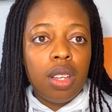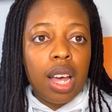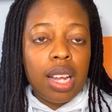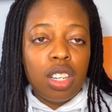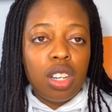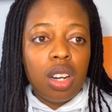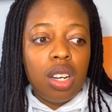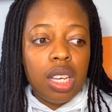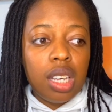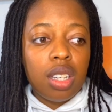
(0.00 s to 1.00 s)
And another
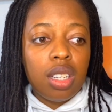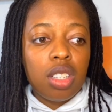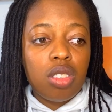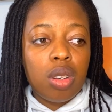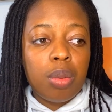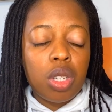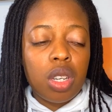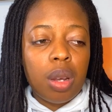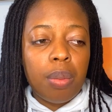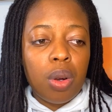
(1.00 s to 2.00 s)
link in the description
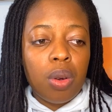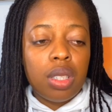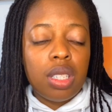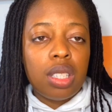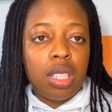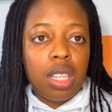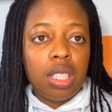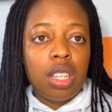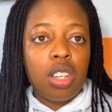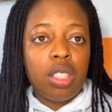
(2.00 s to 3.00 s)
about the
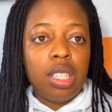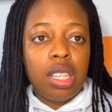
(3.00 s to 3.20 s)
designated learning